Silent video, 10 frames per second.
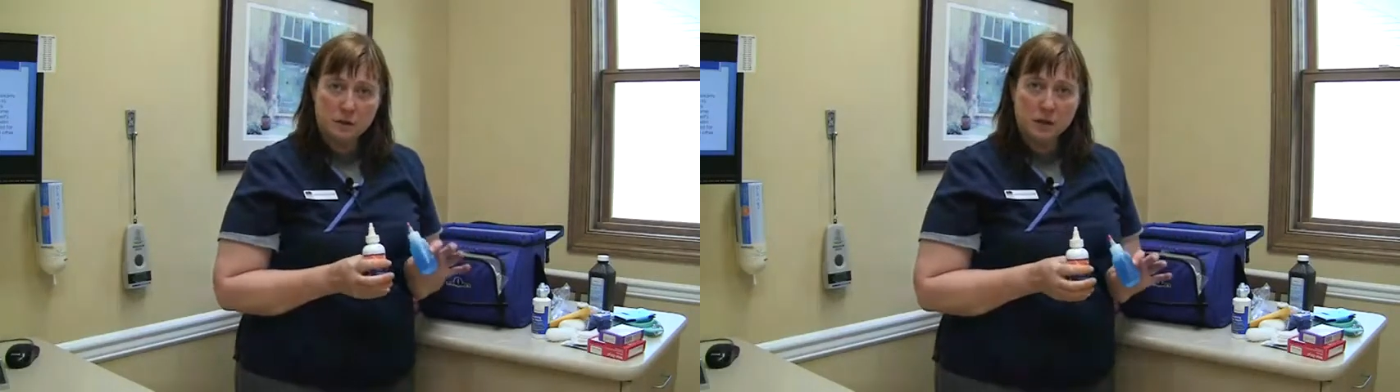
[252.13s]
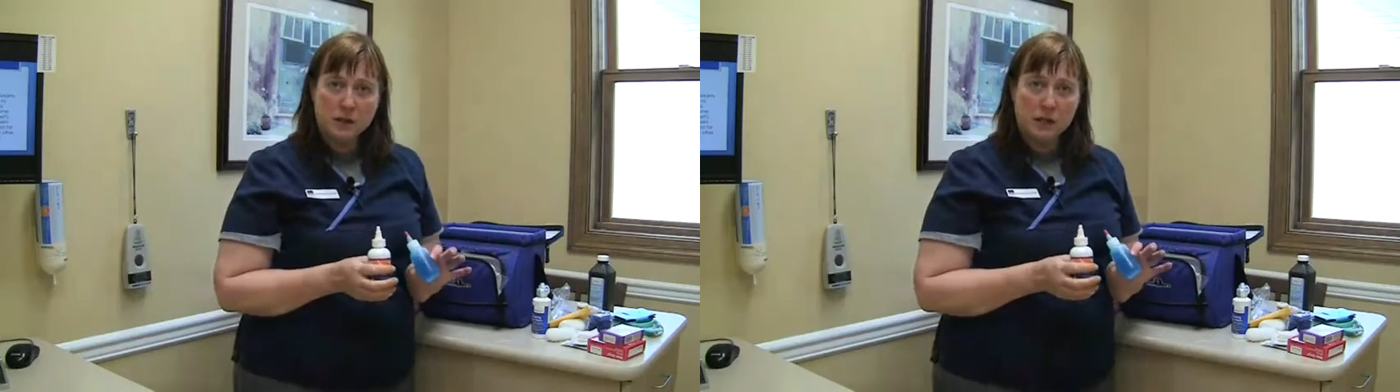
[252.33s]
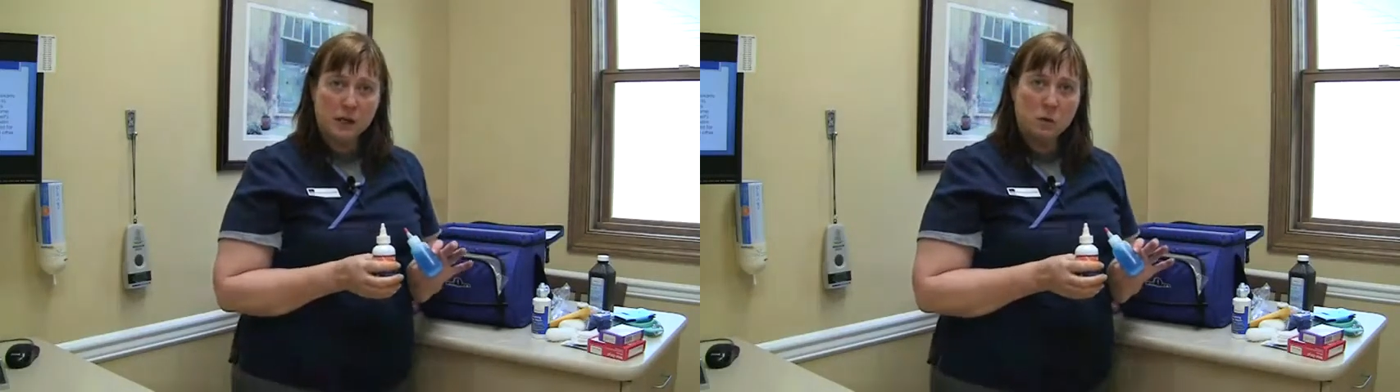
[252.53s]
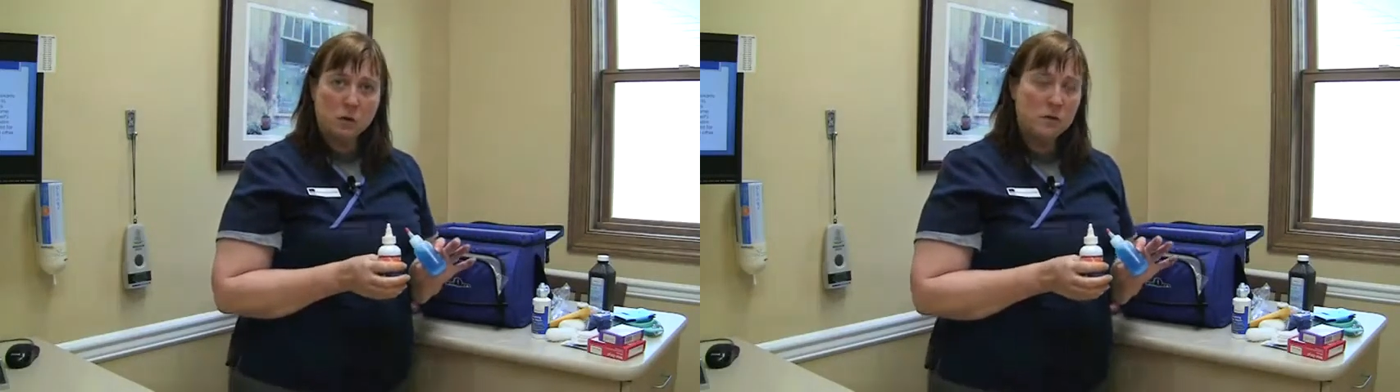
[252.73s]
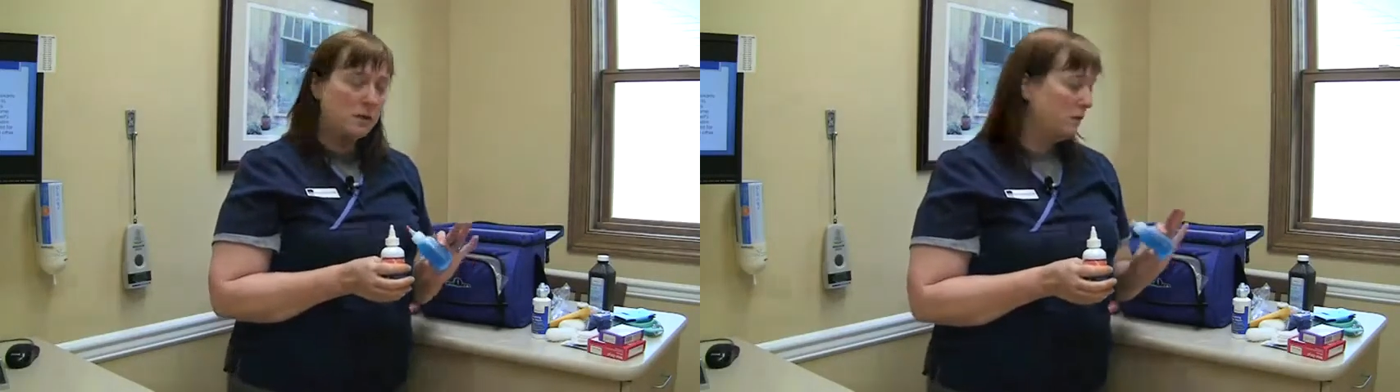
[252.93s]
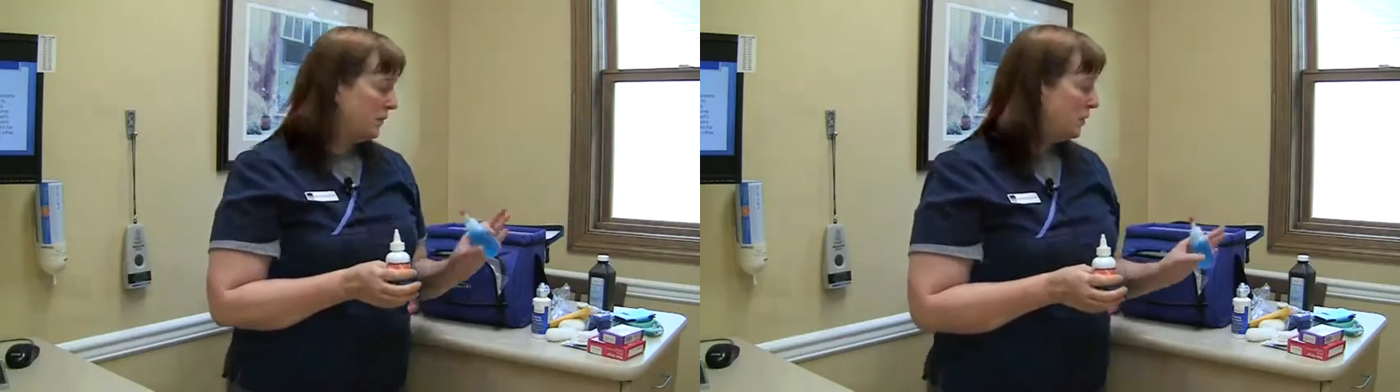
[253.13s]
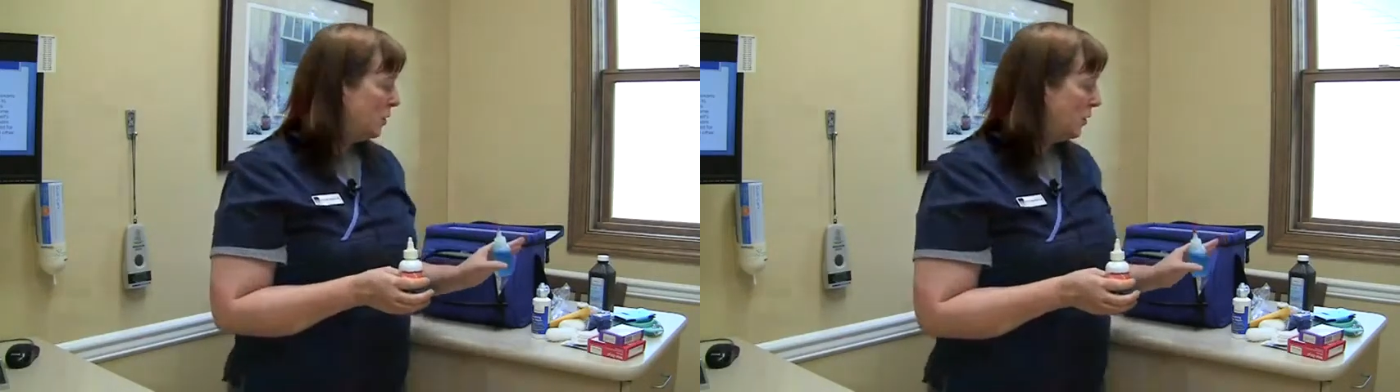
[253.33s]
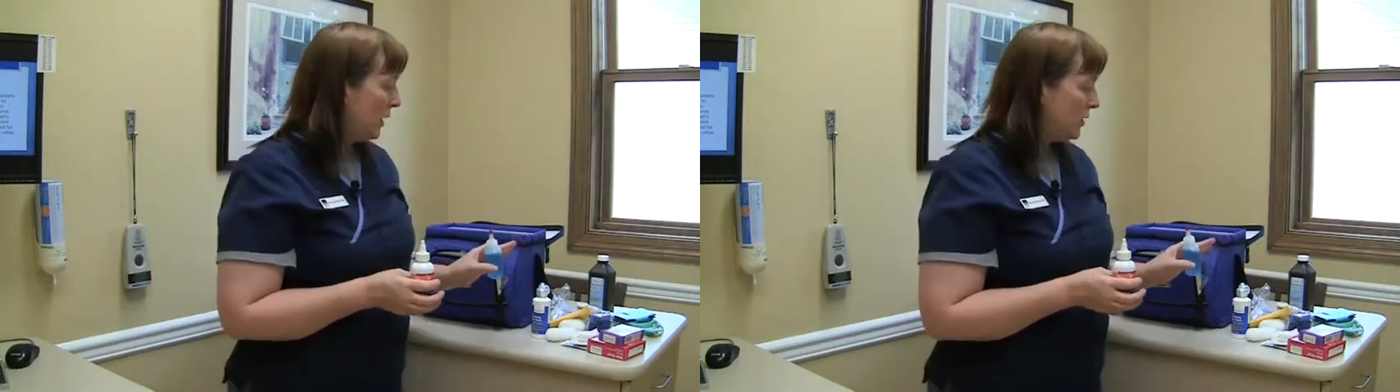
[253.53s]
for cleaning wounds if you
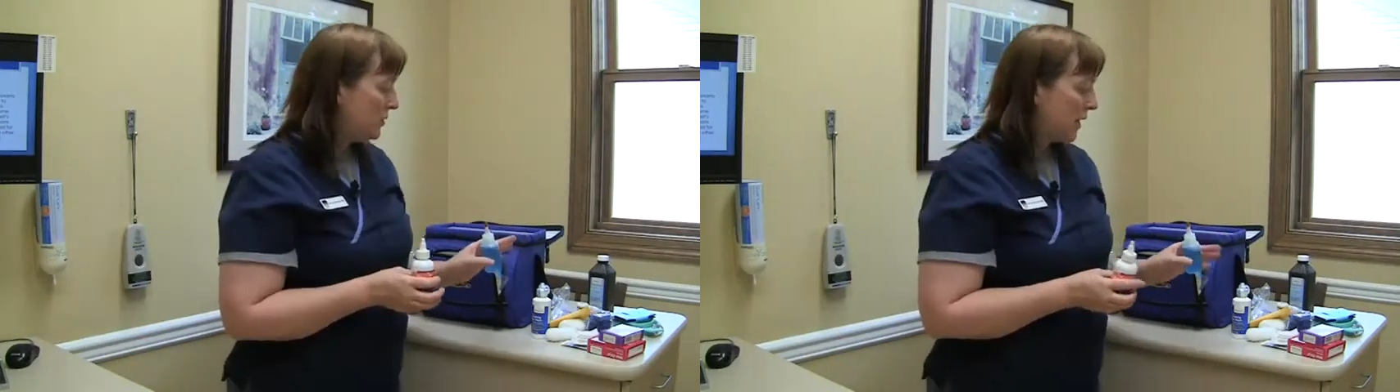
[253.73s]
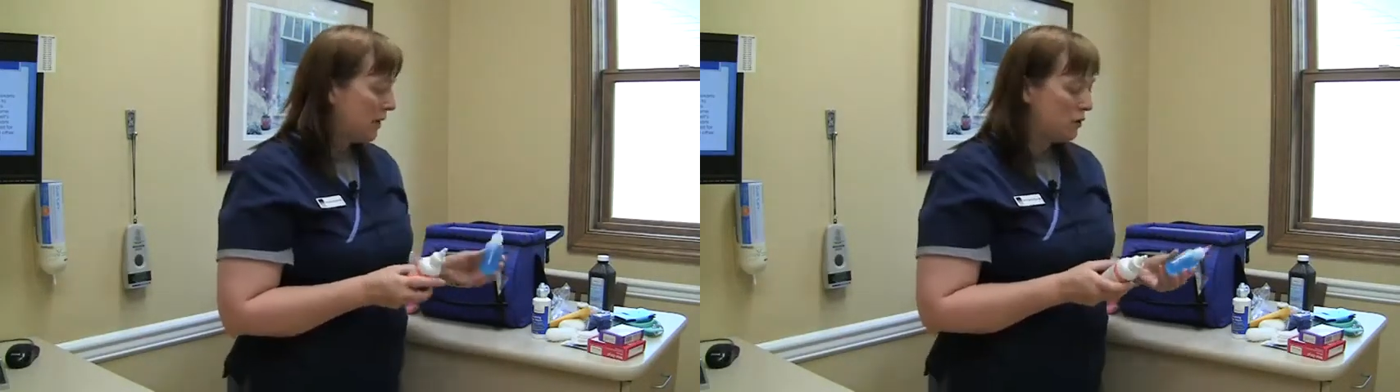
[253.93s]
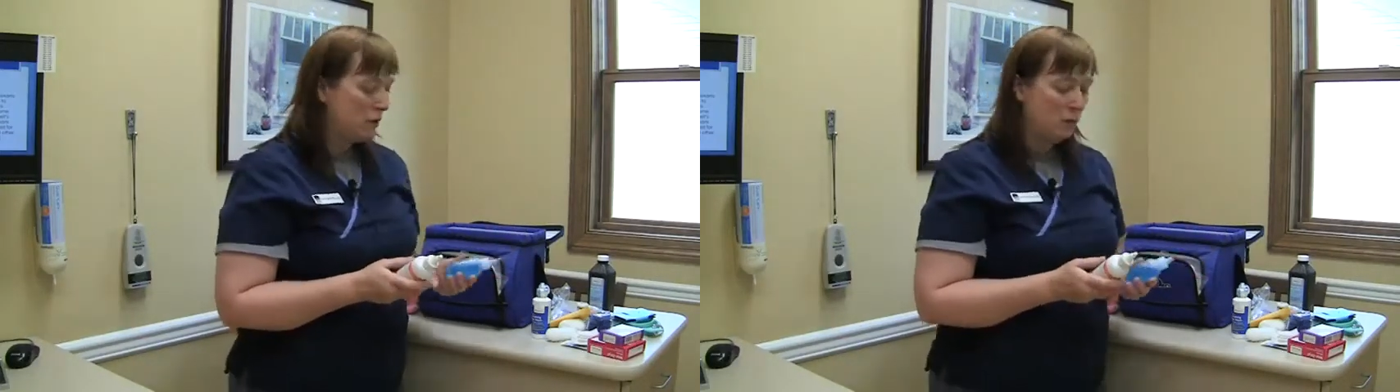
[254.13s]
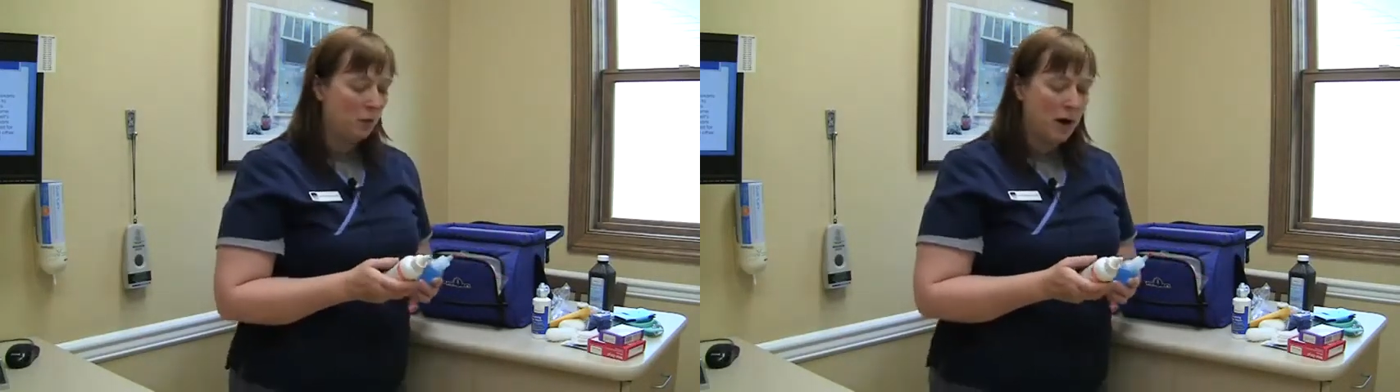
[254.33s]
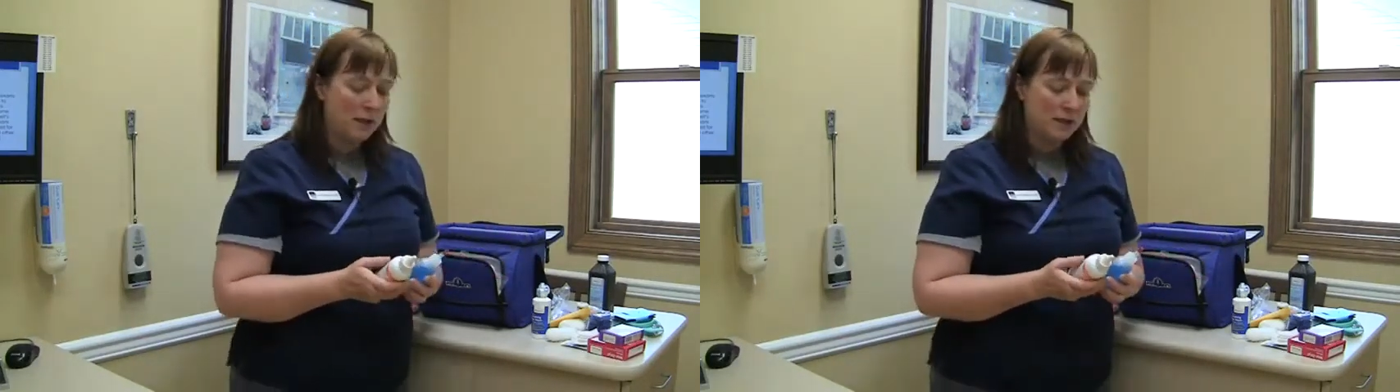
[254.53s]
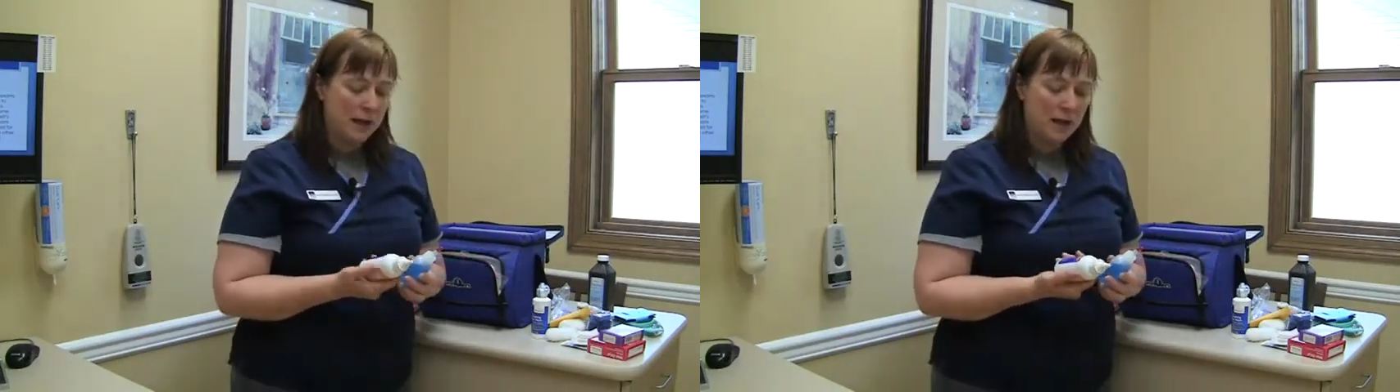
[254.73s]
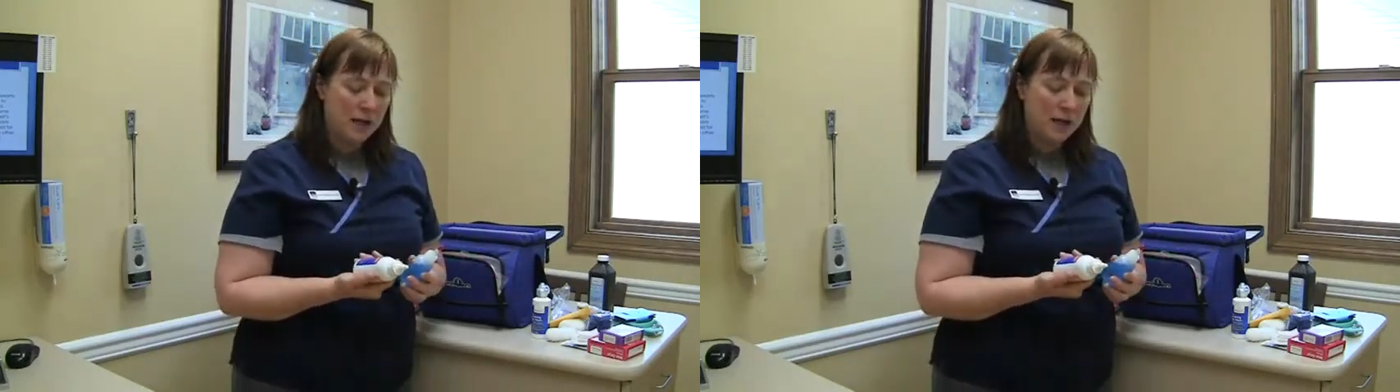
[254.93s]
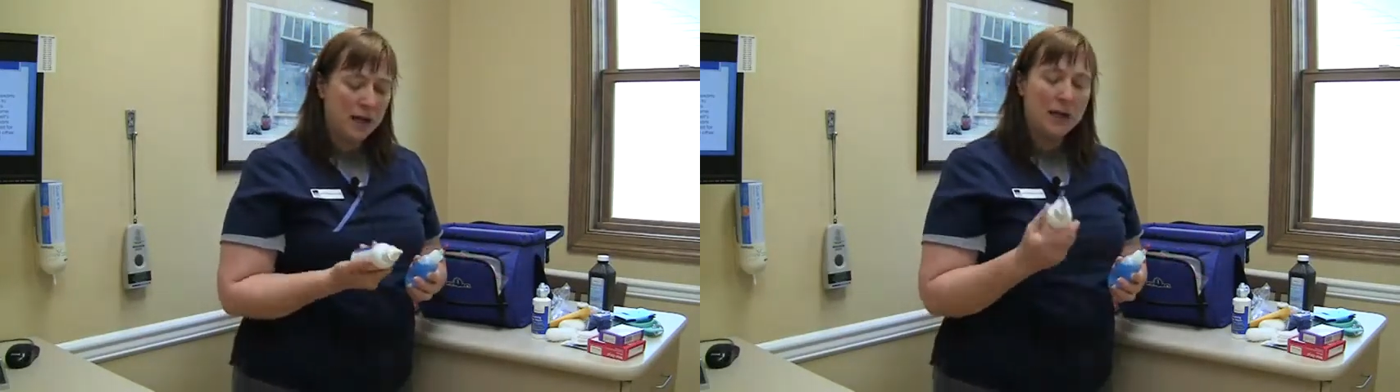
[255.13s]
don't want to use hydrogen peroxide.